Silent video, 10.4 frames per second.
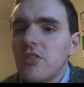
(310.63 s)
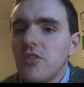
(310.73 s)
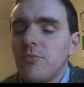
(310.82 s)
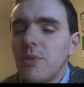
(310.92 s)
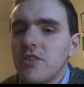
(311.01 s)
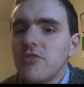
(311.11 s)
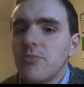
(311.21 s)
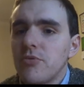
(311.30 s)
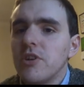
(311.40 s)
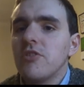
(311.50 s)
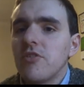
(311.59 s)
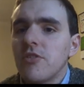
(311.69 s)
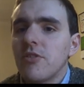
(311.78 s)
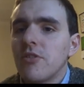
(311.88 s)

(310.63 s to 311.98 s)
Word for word: this makes the print